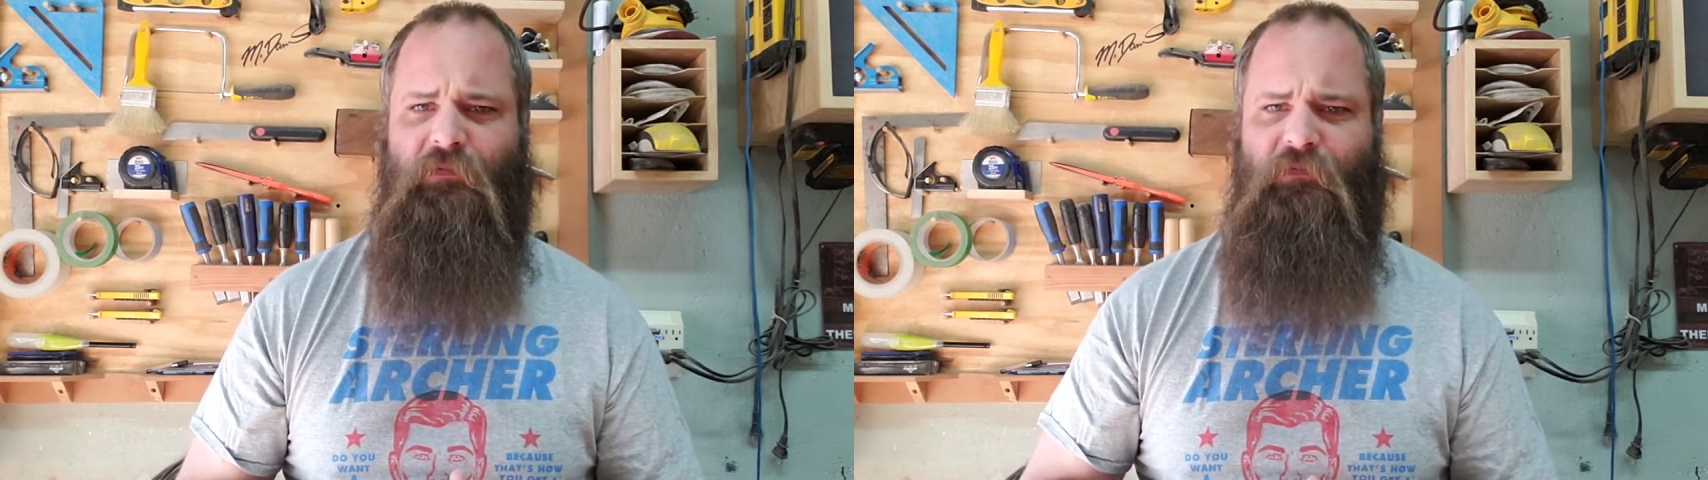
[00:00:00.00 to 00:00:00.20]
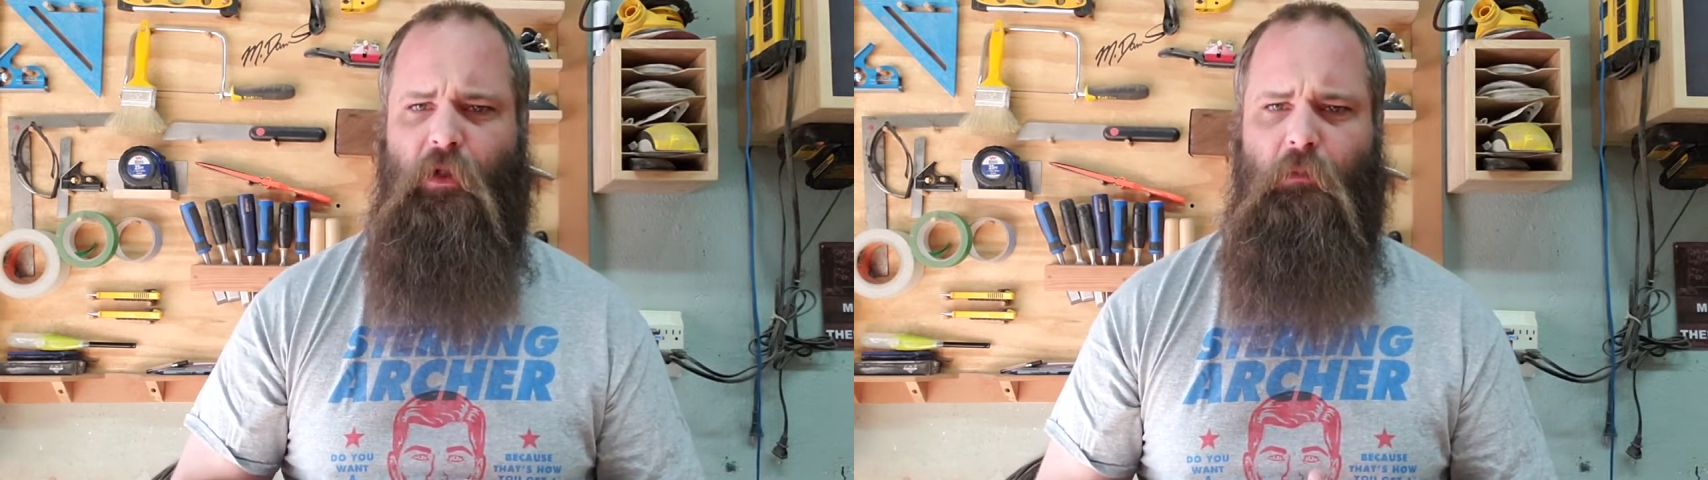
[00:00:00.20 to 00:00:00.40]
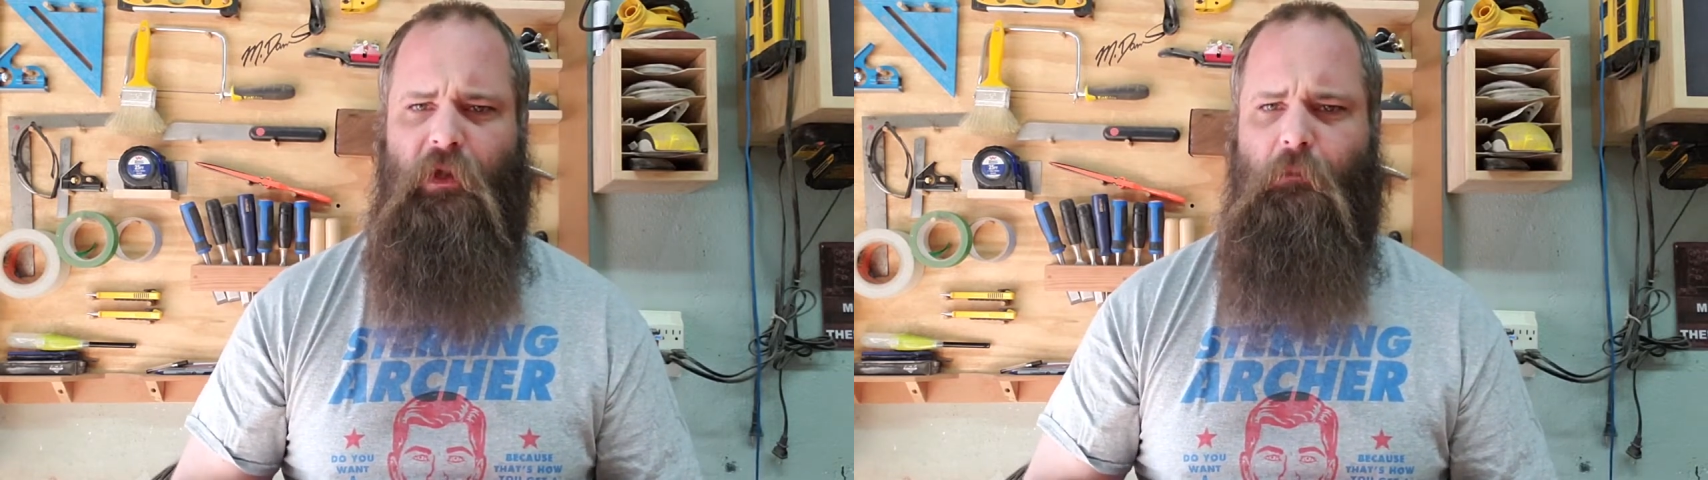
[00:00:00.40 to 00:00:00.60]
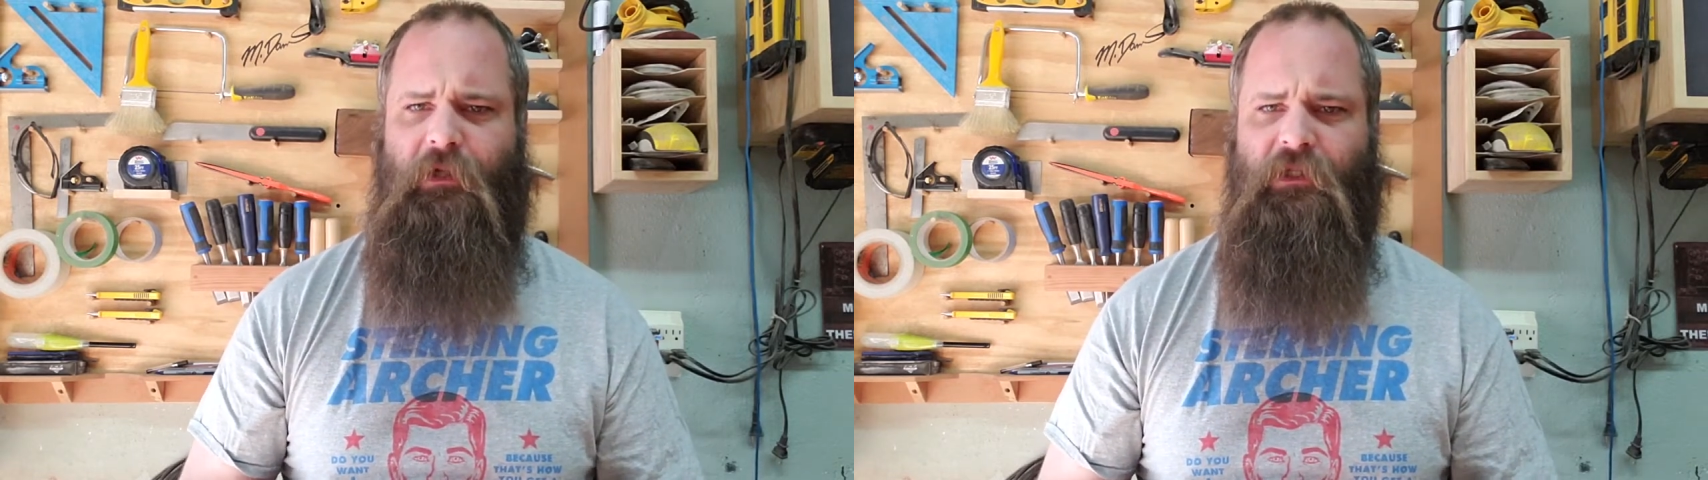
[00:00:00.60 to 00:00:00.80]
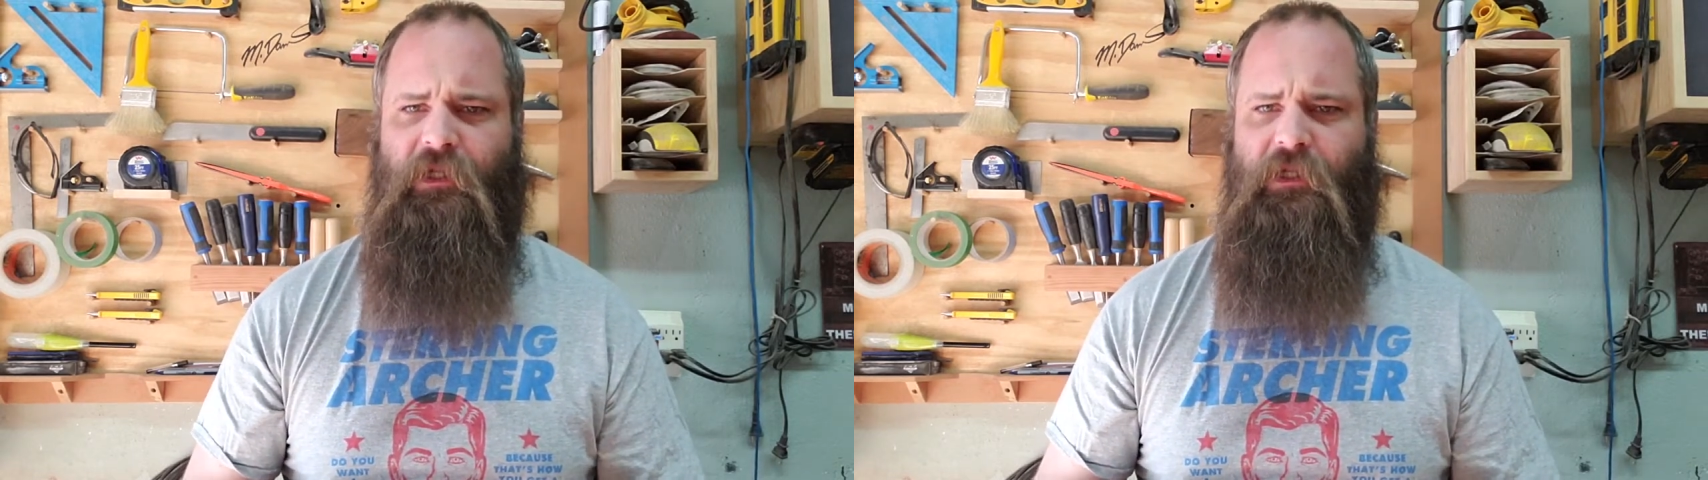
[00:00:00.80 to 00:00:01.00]
filming
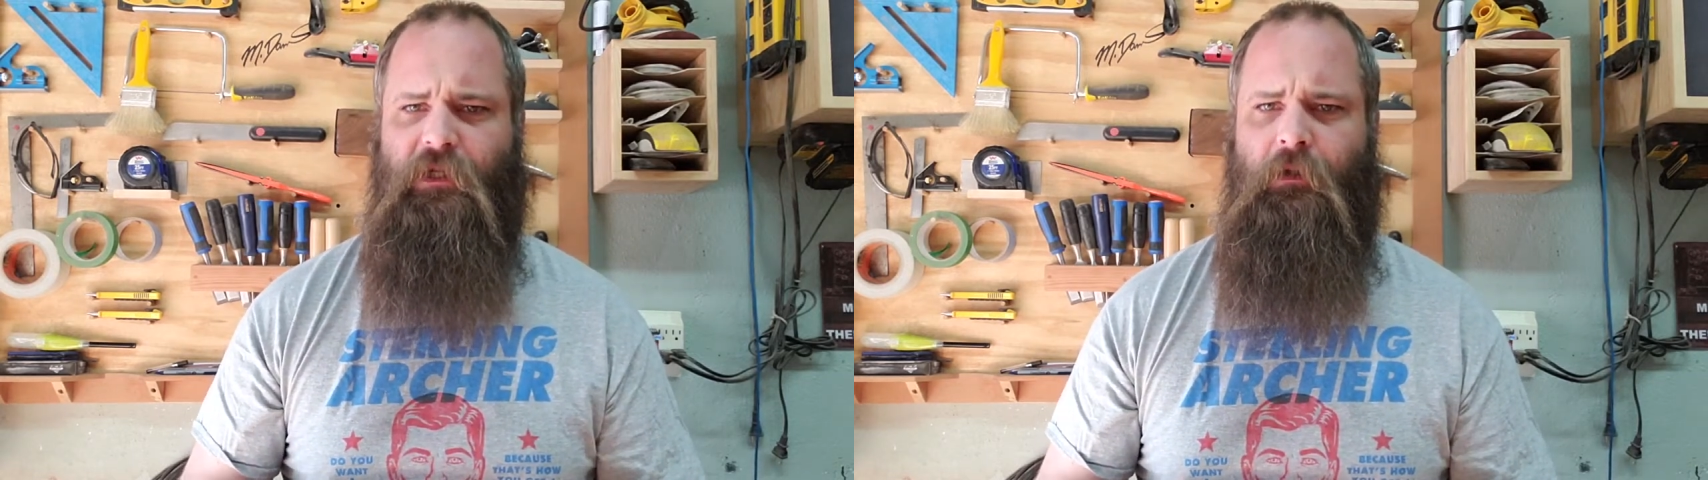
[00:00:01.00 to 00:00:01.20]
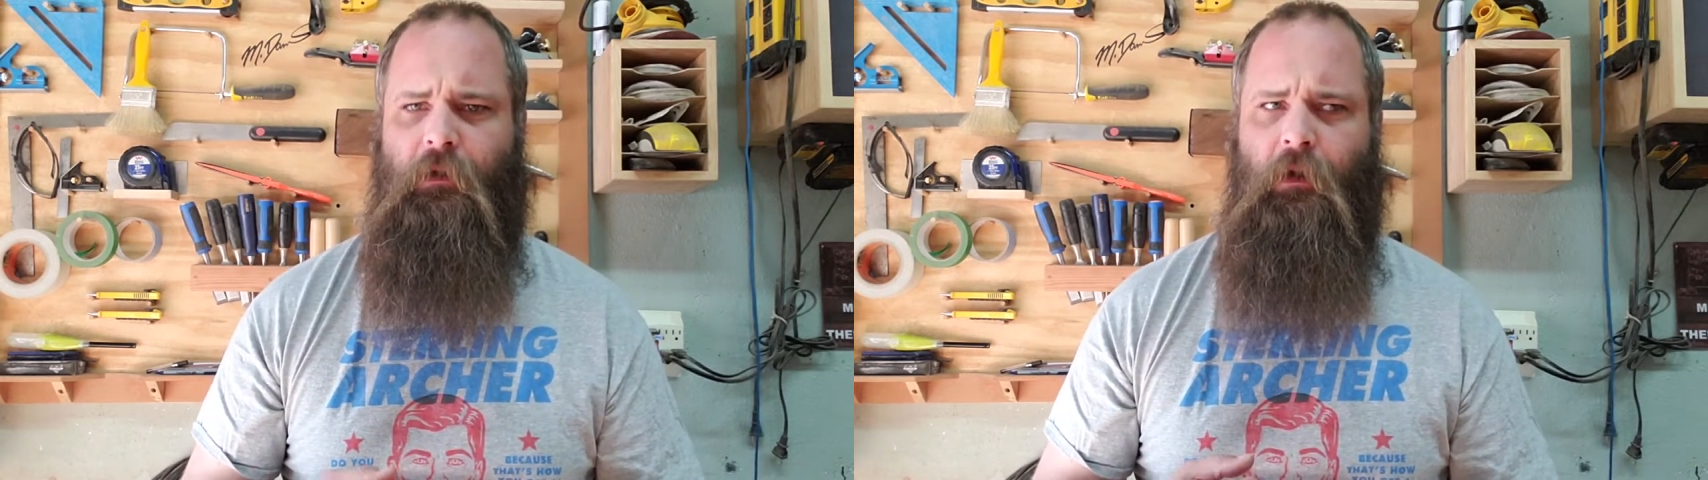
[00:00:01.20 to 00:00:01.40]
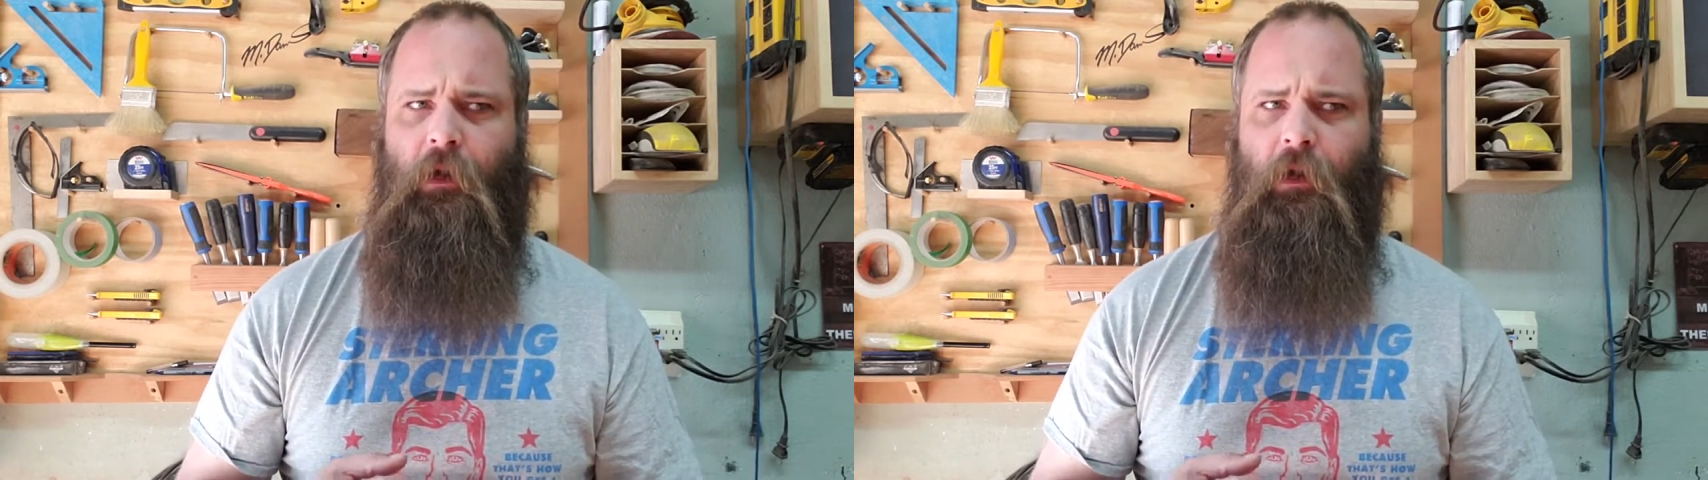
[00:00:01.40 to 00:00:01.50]
because I did